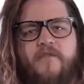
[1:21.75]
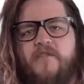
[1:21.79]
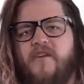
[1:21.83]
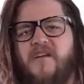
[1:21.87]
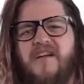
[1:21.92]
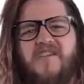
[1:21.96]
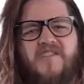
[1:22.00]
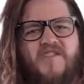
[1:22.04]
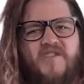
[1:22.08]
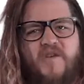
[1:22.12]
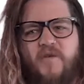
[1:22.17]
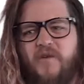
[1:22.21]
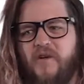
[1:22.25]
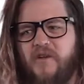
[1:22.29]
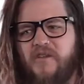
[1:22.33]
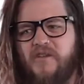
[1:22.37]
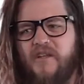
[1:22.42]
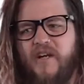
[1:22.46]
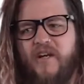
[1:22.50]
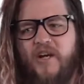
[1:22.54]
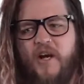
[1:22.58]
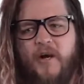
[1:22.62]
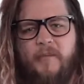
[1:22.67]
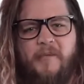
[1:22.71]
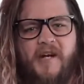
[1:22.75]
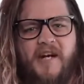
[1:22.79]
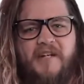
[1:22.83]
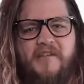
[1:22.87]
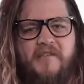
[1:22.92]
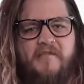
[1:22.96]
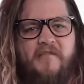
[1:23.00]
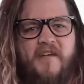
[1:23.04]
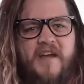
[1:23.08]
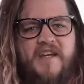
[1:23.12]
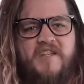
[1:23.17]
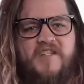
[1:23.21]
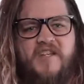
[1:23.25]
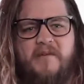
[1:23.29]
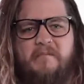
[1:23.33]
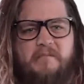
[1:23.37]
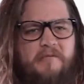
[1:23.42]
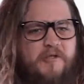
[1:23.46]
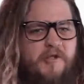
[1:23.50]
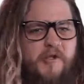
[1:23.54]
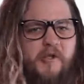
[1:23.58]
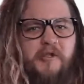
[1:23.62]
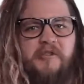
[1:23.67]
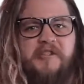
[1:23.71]
I feel like sooner or later I'm going to have to face something
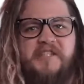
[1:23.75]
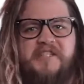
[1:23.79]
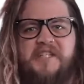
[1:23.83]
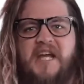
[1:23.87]
truly